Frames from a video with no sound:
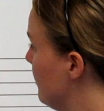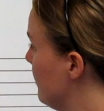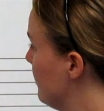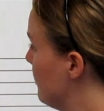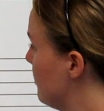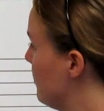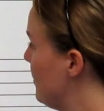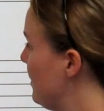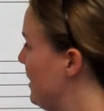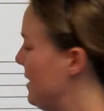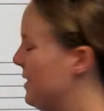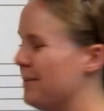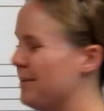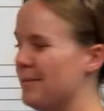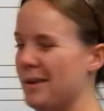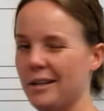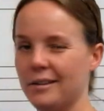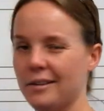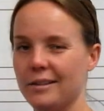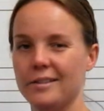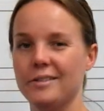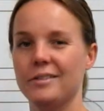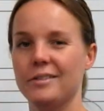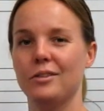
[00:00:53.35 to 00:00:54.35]
So we need to
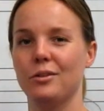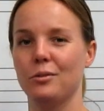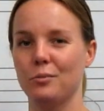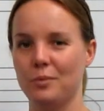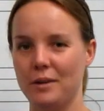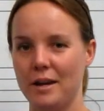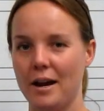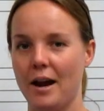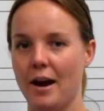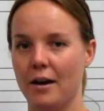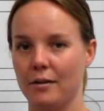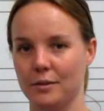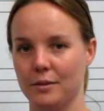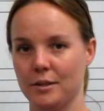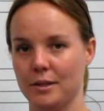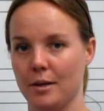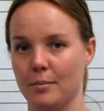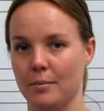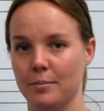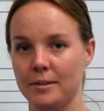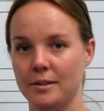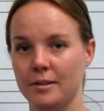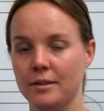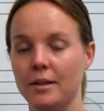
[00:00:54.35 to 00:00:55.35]
make this 3 half
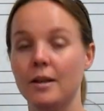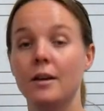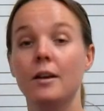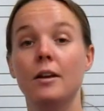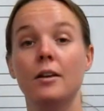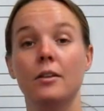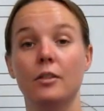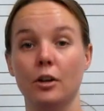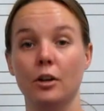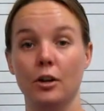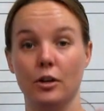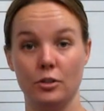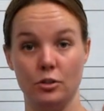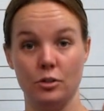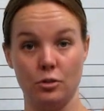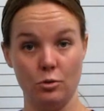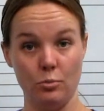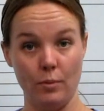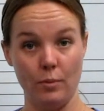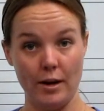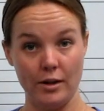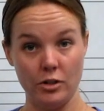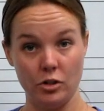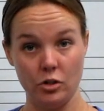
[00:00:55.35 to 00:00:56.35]
steps. There are
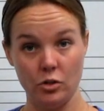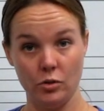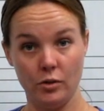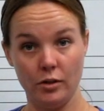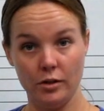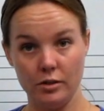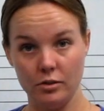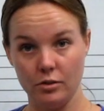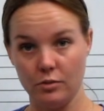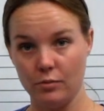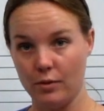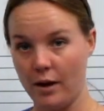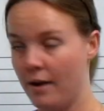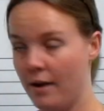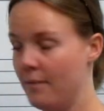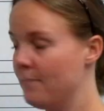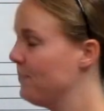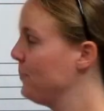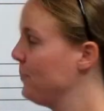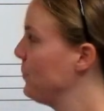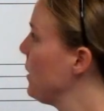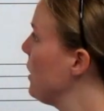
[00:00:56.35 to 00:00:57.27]
2 ways you can do that.